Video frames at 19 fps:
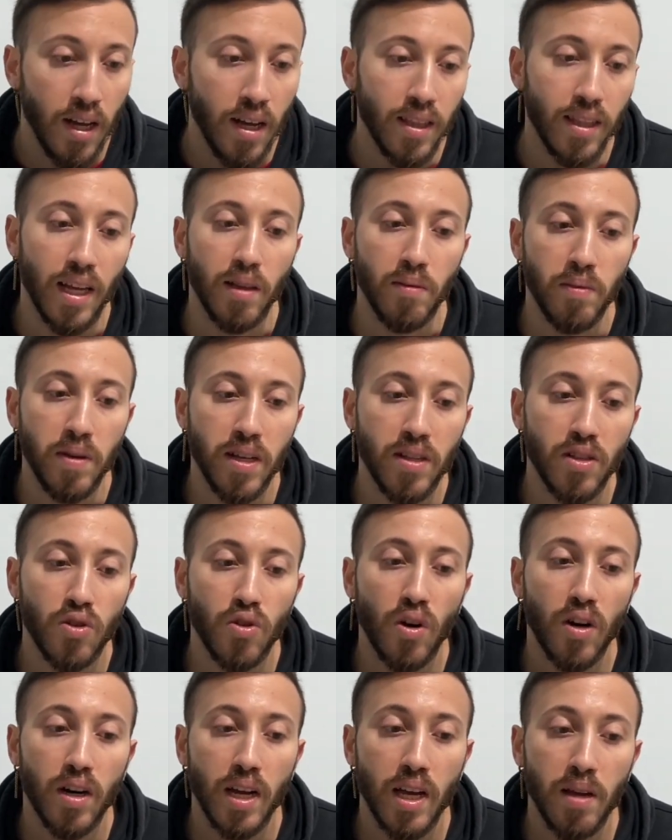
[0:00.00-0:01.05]
That means you
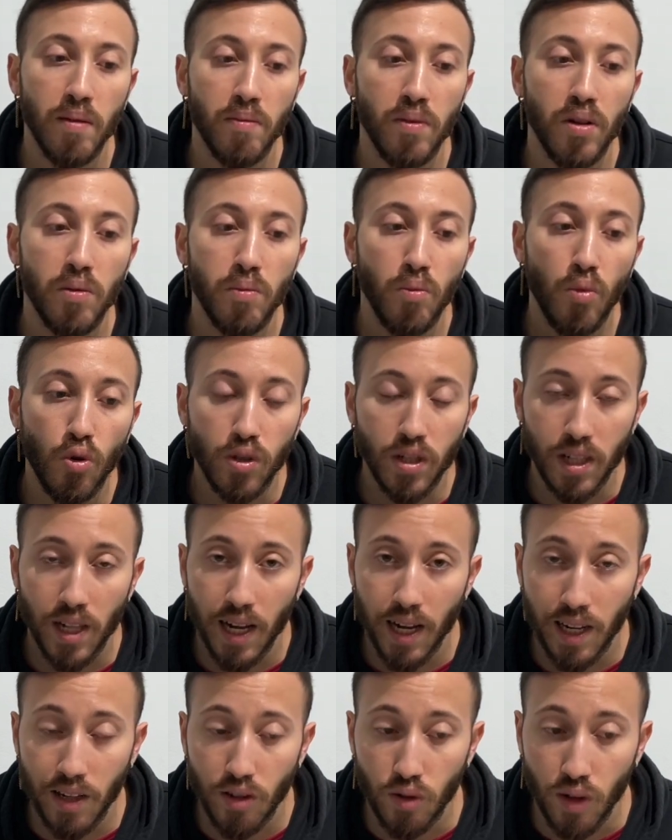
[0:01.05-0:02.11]
are able most
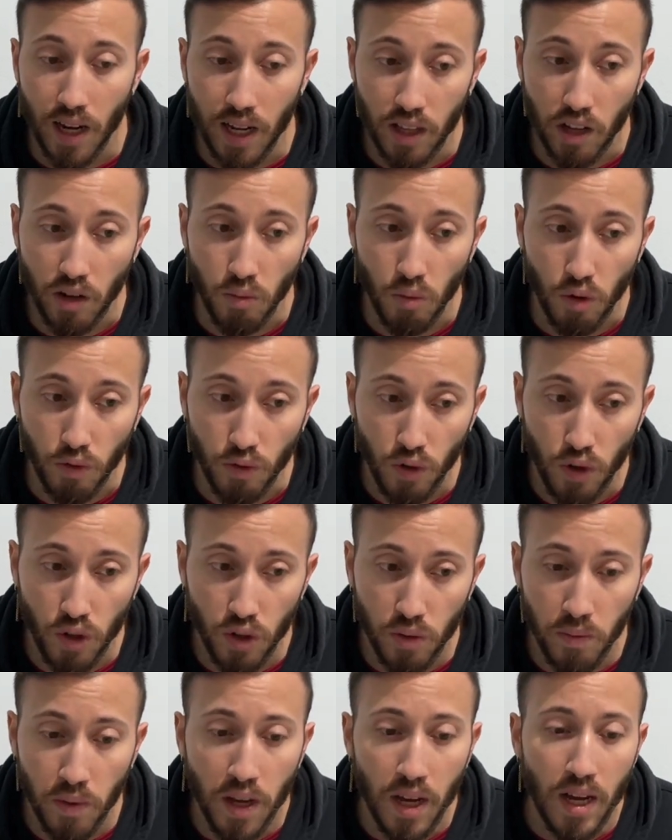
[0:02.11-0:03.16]
likely to handle more
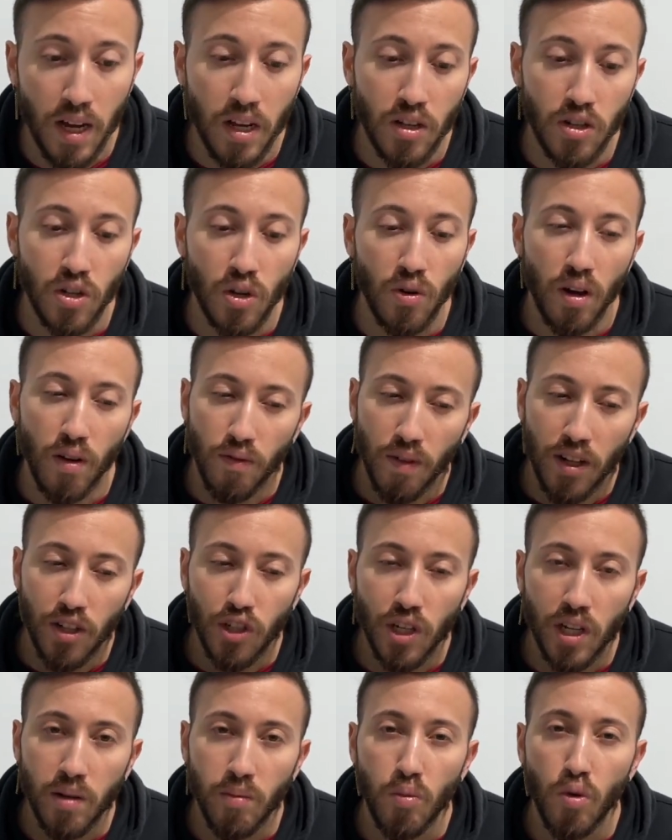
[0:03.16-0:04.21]
volume. So
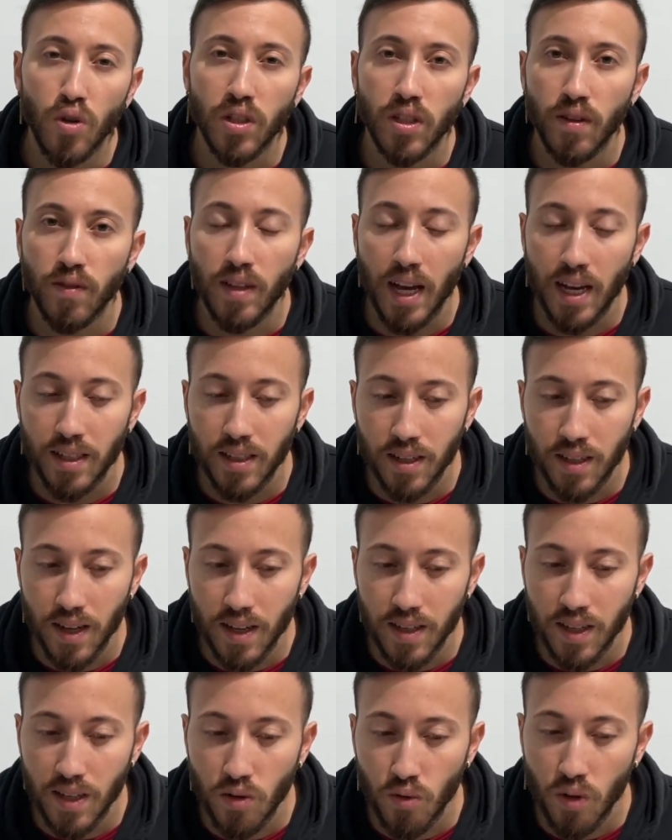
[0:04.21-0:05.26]
eventually most of the
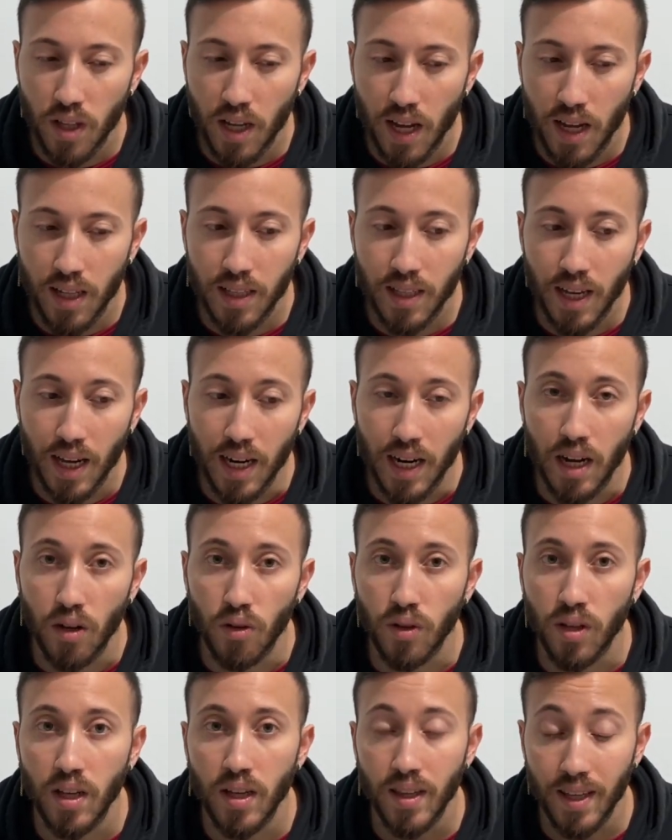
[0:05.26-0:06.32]
exercises would end
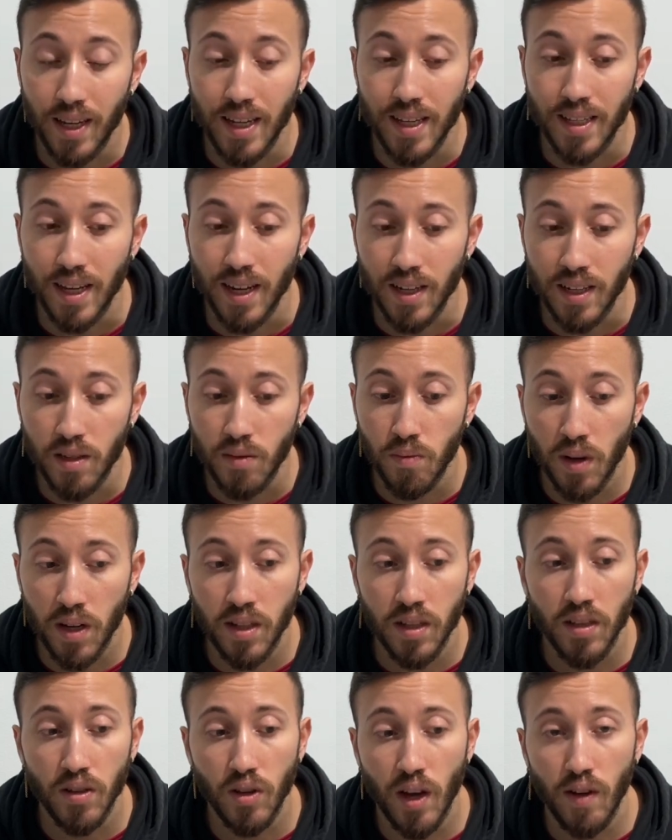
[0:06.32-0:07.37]
around 3 sets,
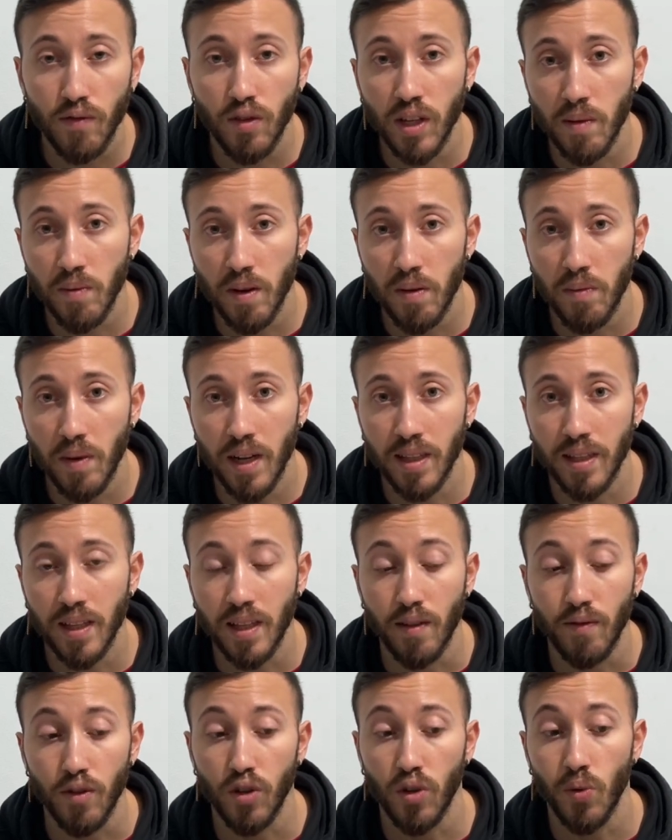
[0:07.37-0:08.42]
but you have to keep in mind that
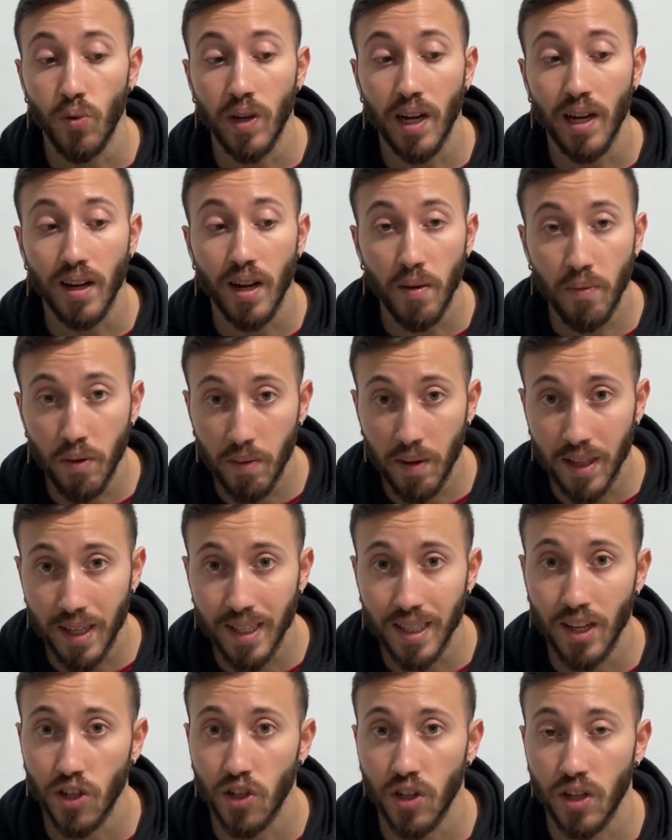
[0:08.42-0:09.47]
if you're doing an upper body
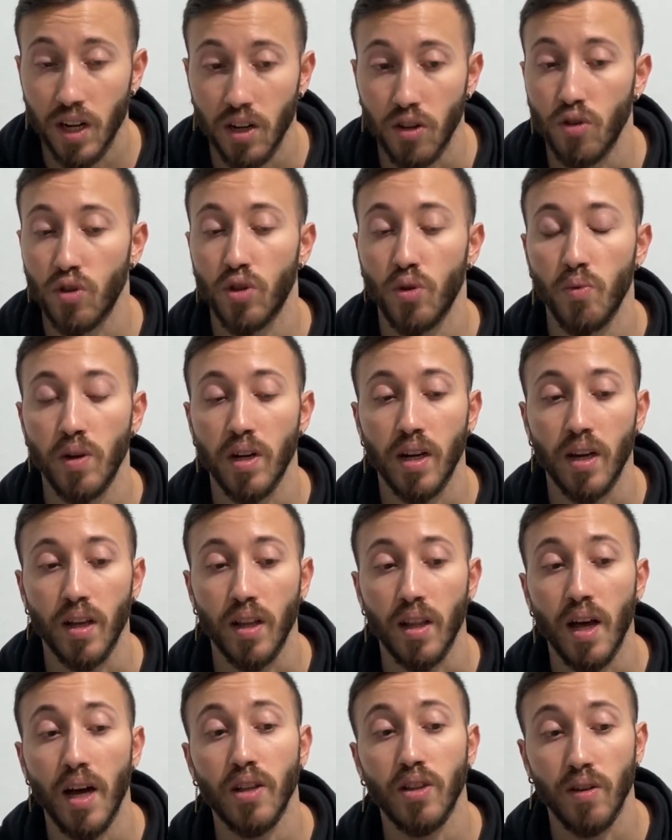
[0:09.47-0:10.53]
session and you're doing a
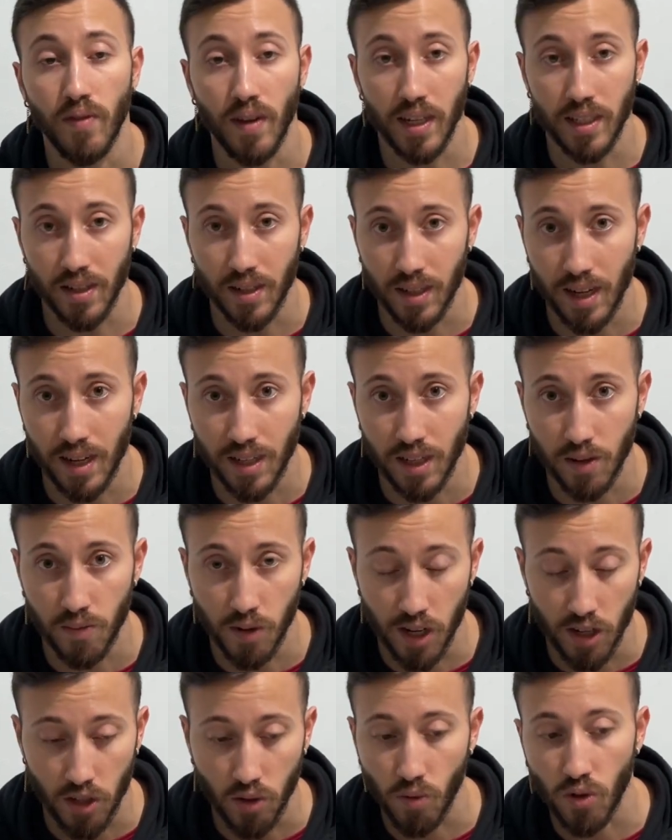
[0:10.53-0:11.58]
lot of exercises
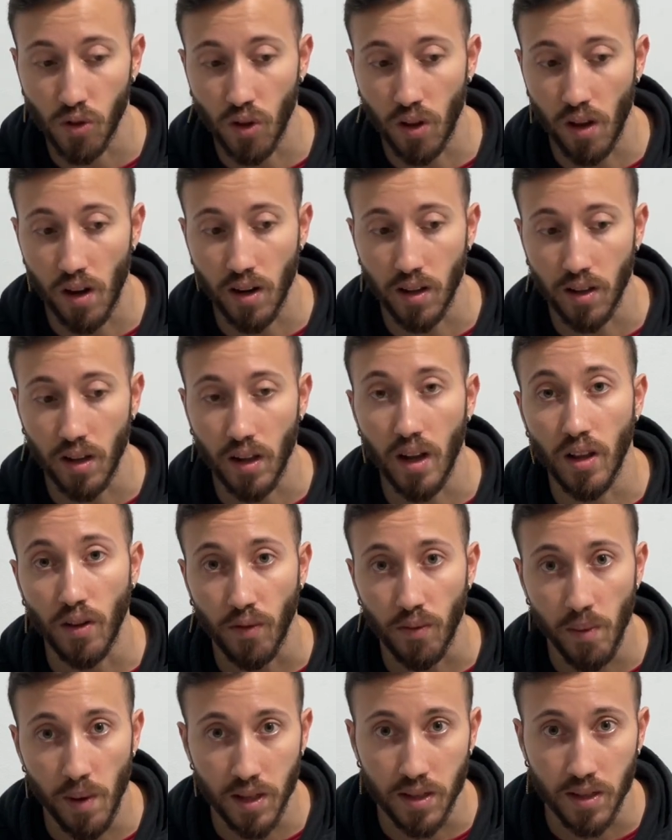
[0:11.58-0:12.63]
because you want to target a lot of
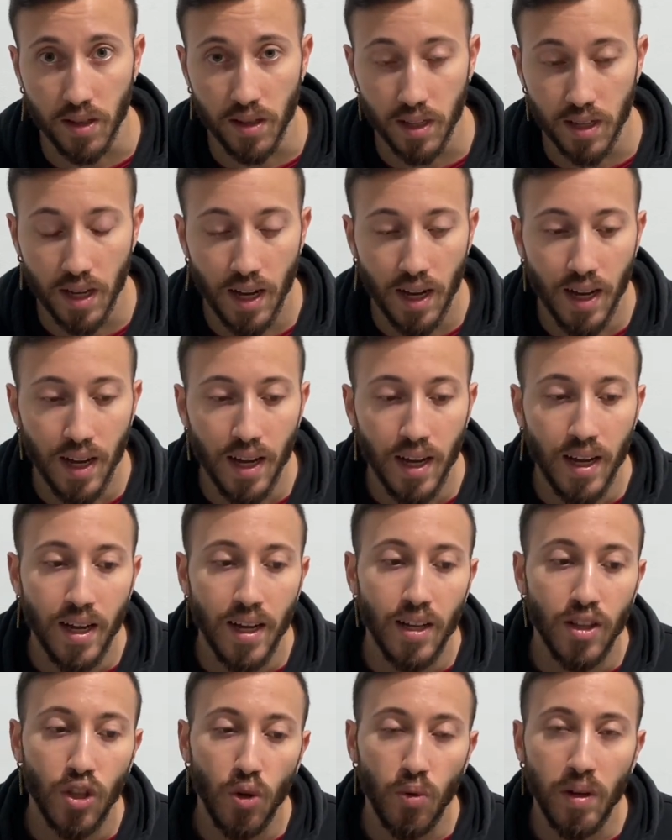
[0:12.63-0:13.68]
muscles,
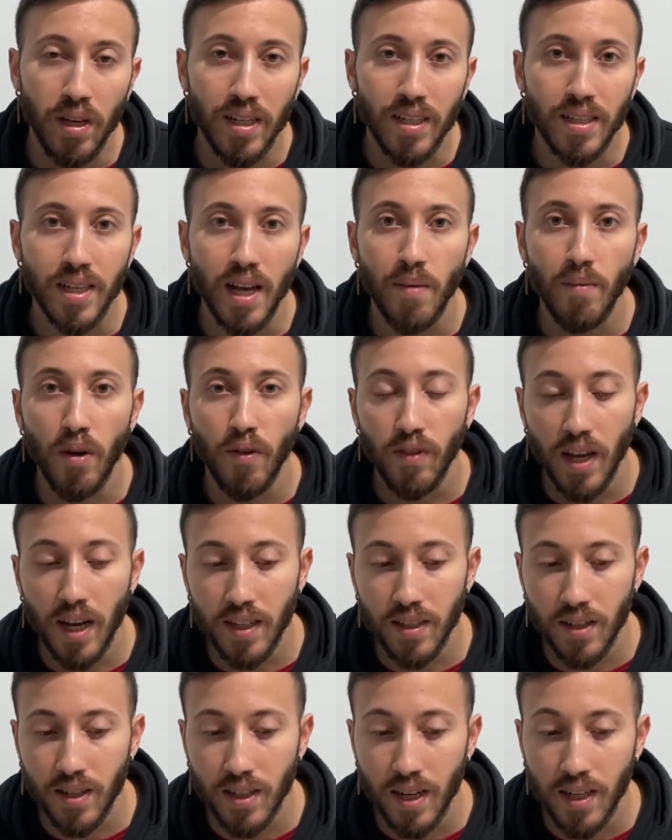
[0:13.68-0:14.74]
doing some of the
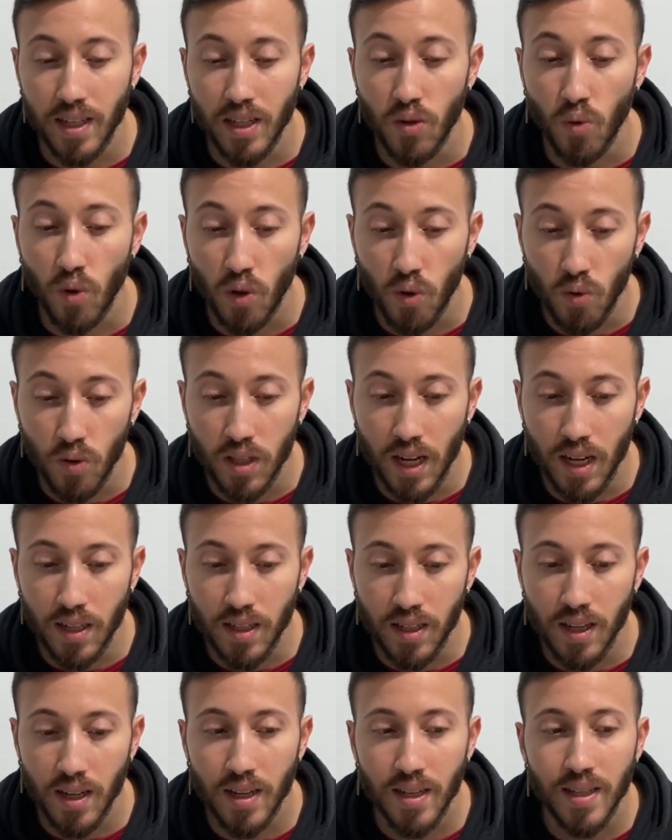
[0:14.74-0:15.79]
exercises with 2
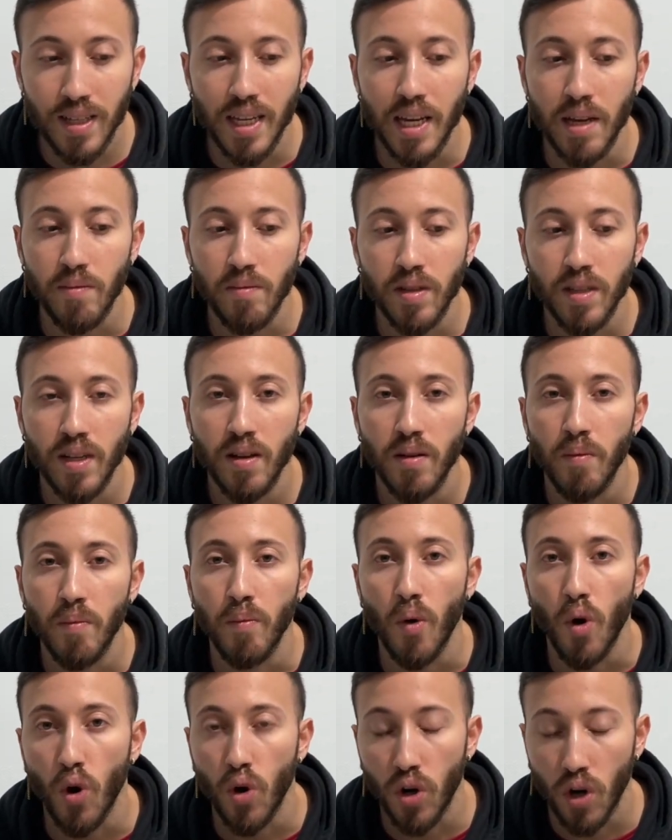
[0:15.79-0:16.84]
sets seems
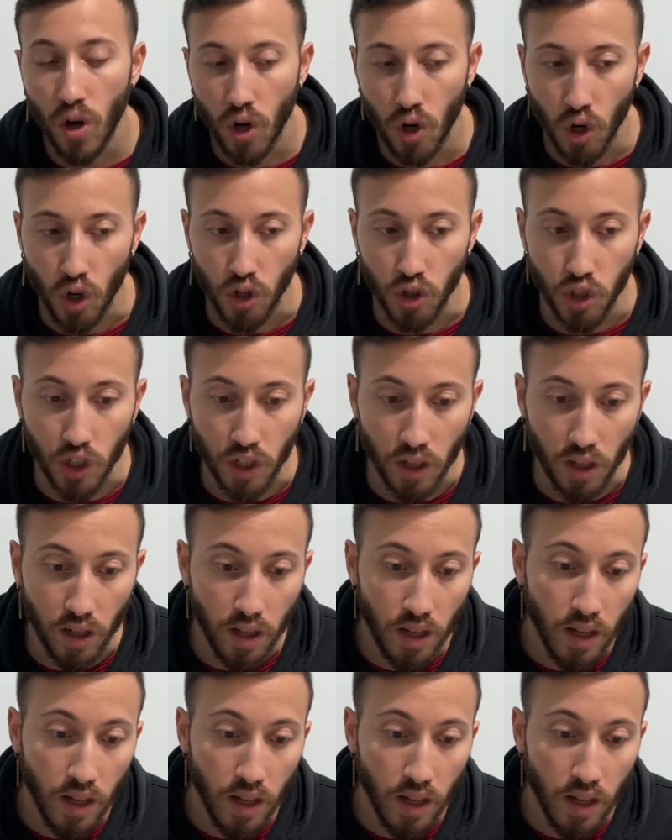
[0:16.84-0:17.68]
more logical.